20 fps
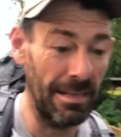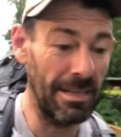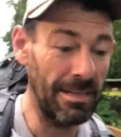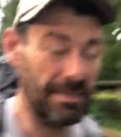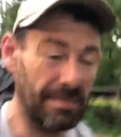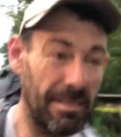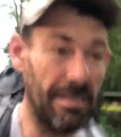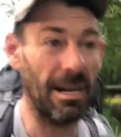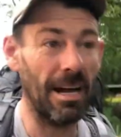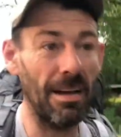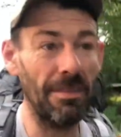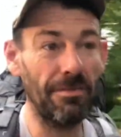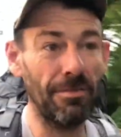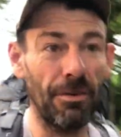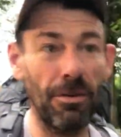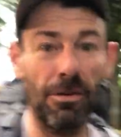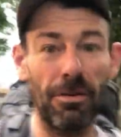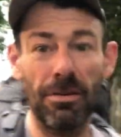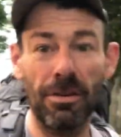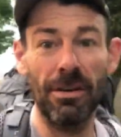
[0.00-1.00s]
to die
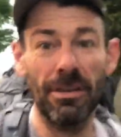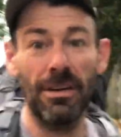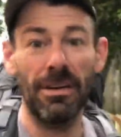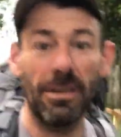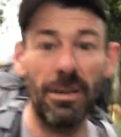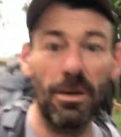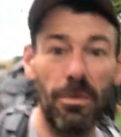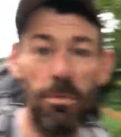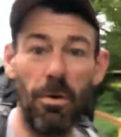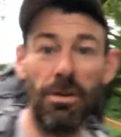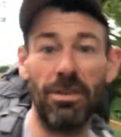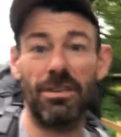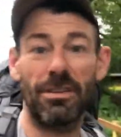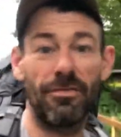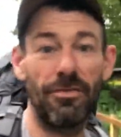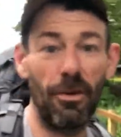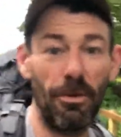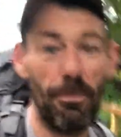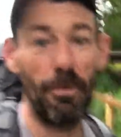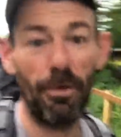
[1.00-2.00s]
for. Watched a
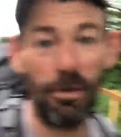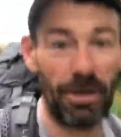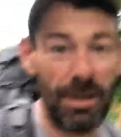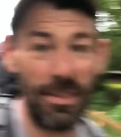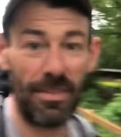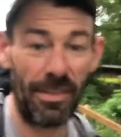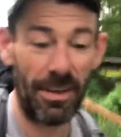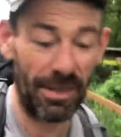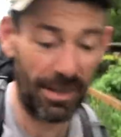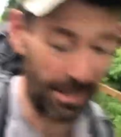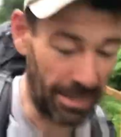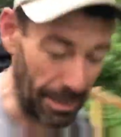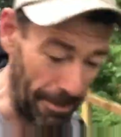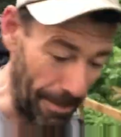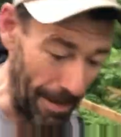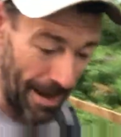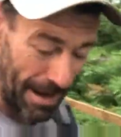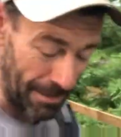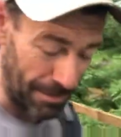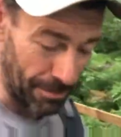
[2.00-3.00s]
football in the
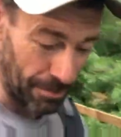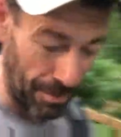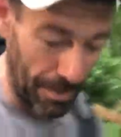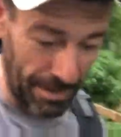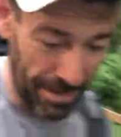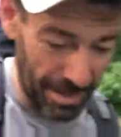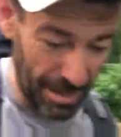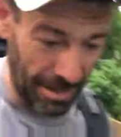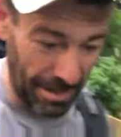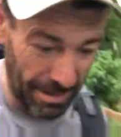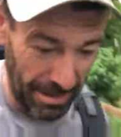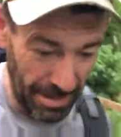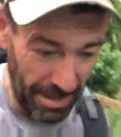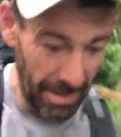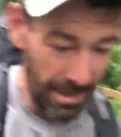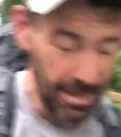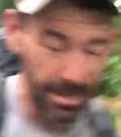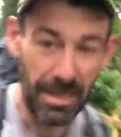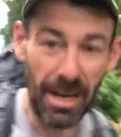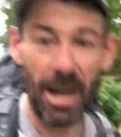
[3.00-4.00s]
clubhouse with
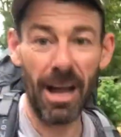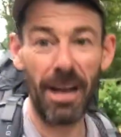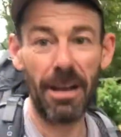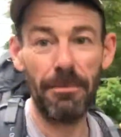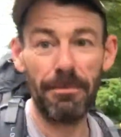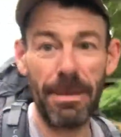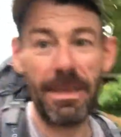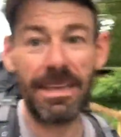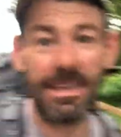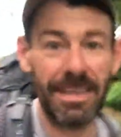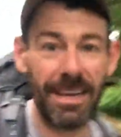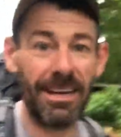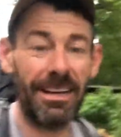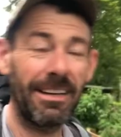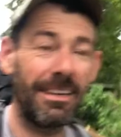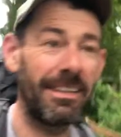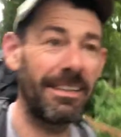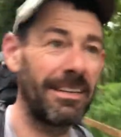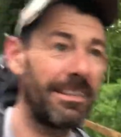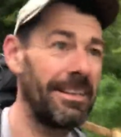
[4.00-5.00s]
Carl and Mika,
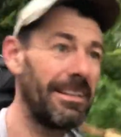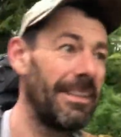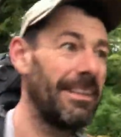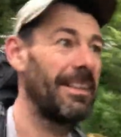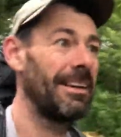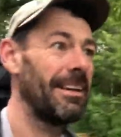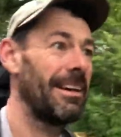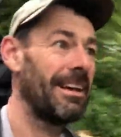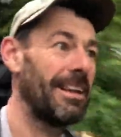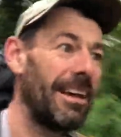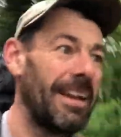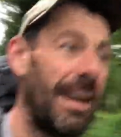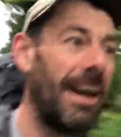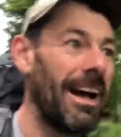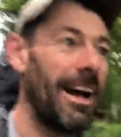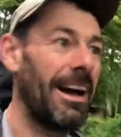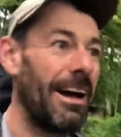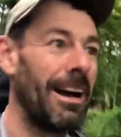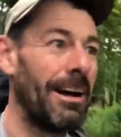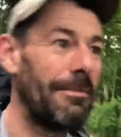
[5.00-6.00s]

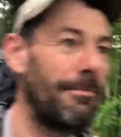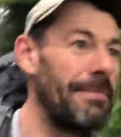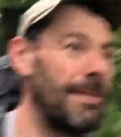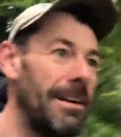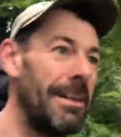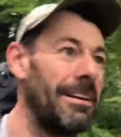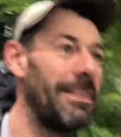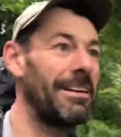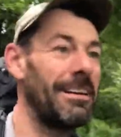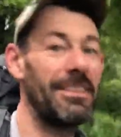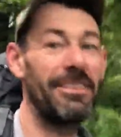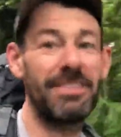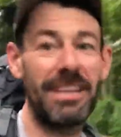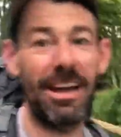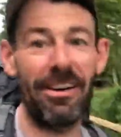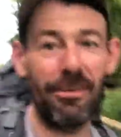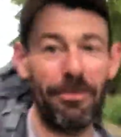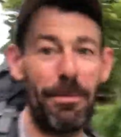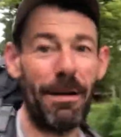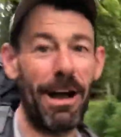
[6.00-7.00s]
and
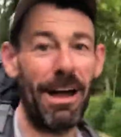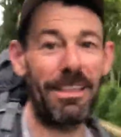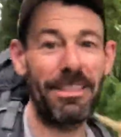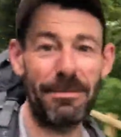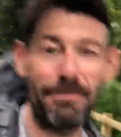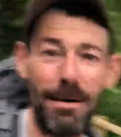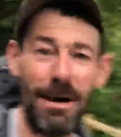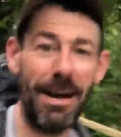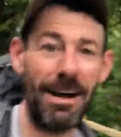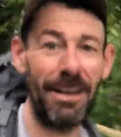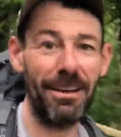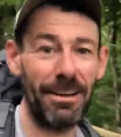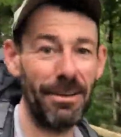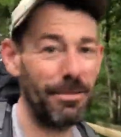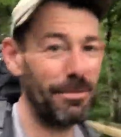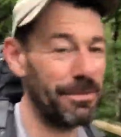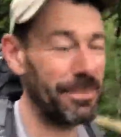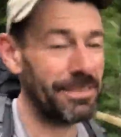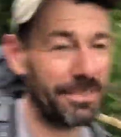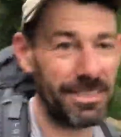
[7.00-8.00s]
Cheryl behind the bar, who
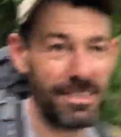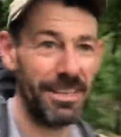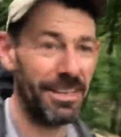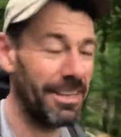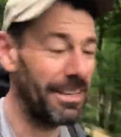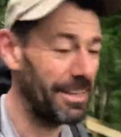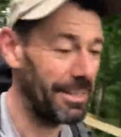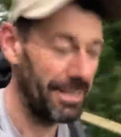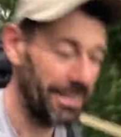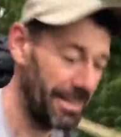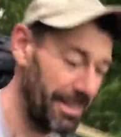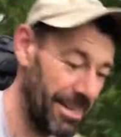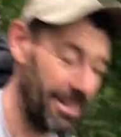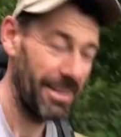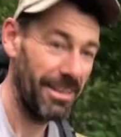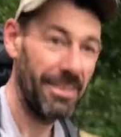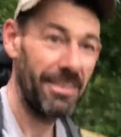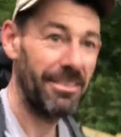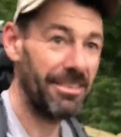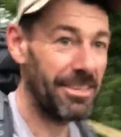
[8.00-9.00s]
was
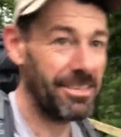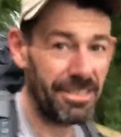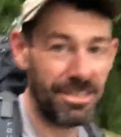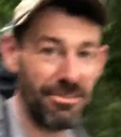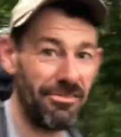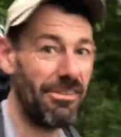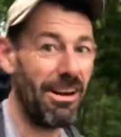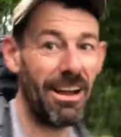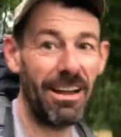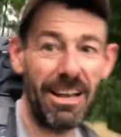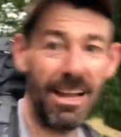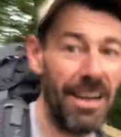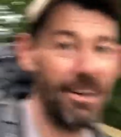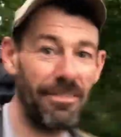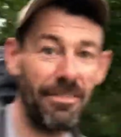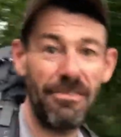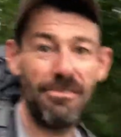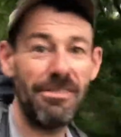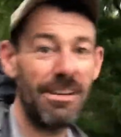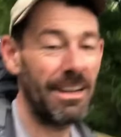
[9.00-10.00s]
just a right
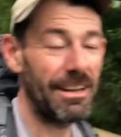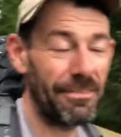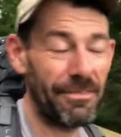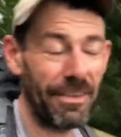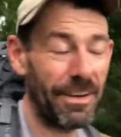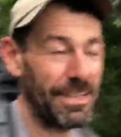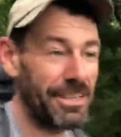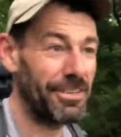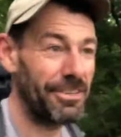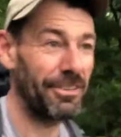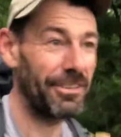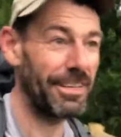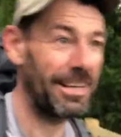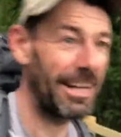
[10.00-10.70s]
laugh, a really funny Geordie